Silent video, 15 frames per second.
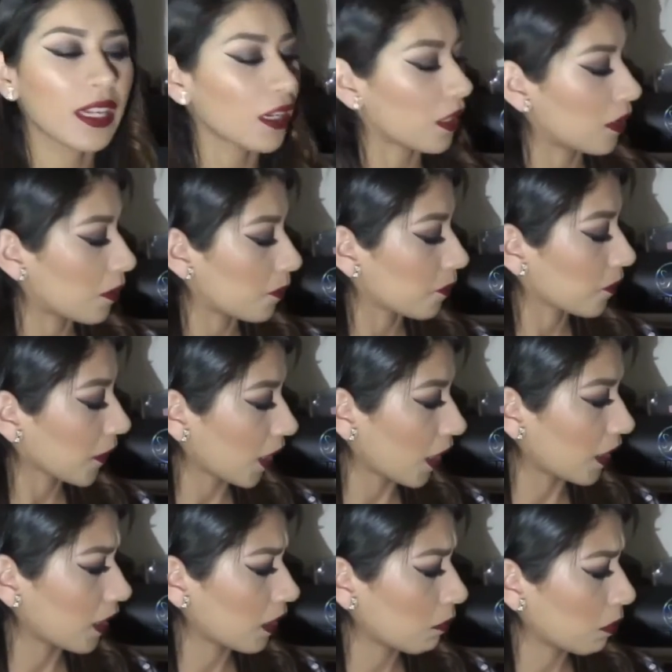I
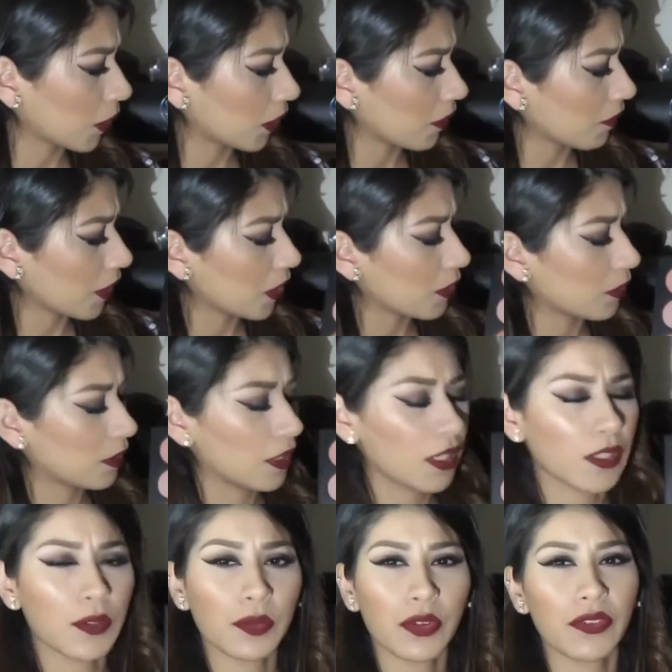believe I used
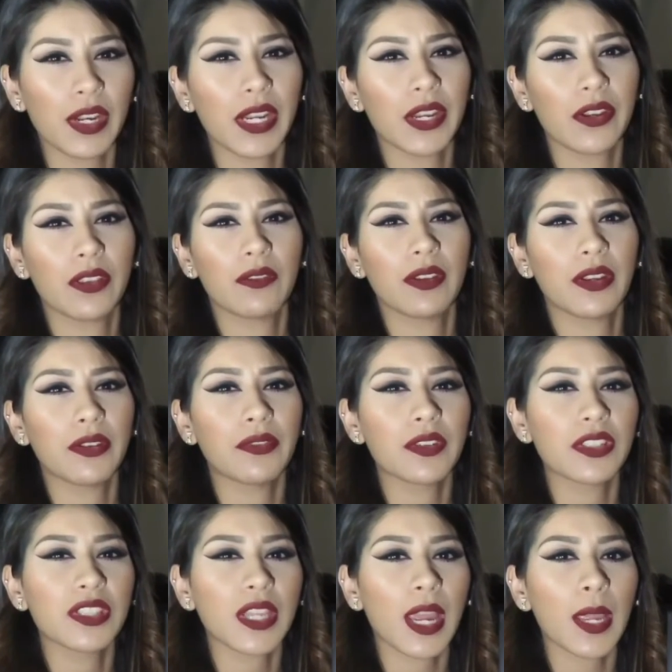this one right here the very
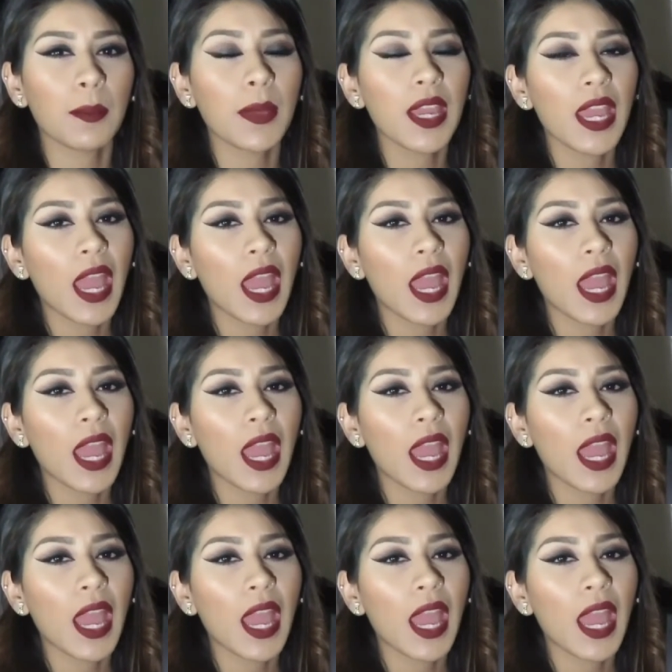first time.